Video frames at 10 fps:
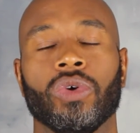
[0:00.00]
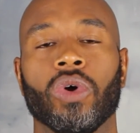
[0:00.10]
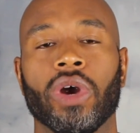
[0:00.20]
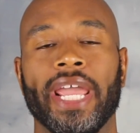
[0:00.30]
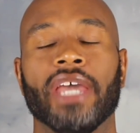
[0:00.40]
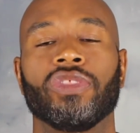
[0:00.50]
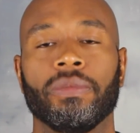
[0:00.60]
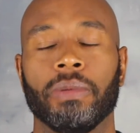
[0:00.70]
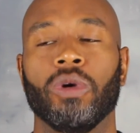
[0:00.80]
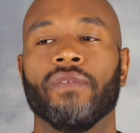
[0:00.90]
or
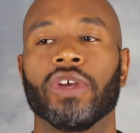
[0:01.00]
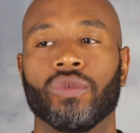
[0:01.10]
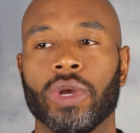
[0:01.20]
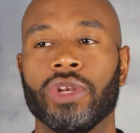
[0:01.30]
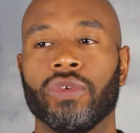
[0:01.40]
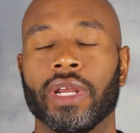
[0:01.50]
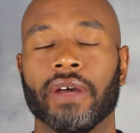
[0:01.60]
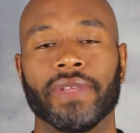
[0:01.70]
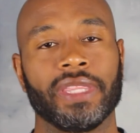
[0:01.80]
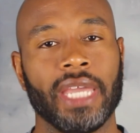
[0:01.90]
anthropomorphic rendering
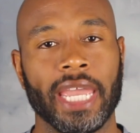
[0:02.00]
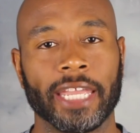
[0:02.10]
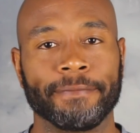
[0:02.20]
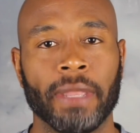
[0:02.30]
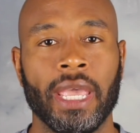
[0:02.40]
of a thing.